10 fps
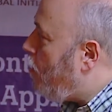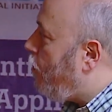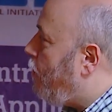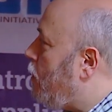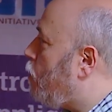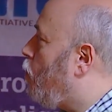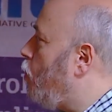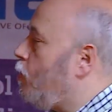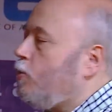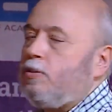of this
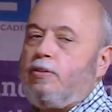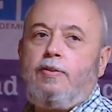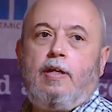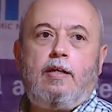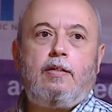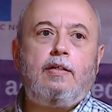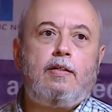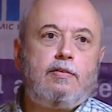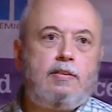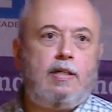course,
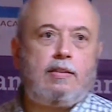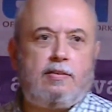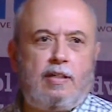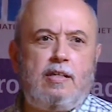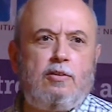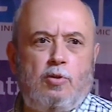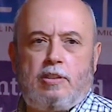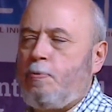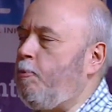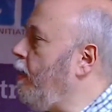just trying to
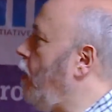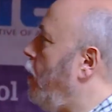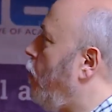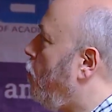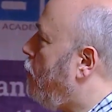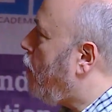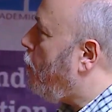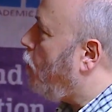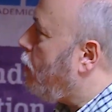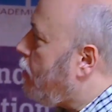explain a little bit
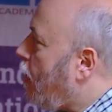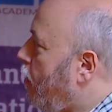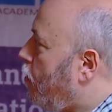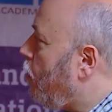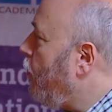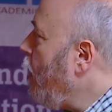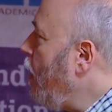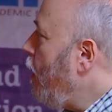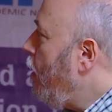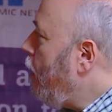about the title,
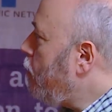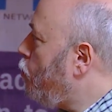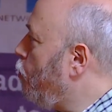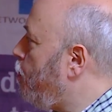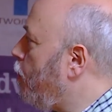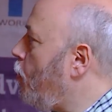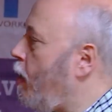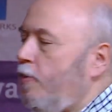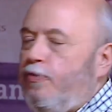is to provide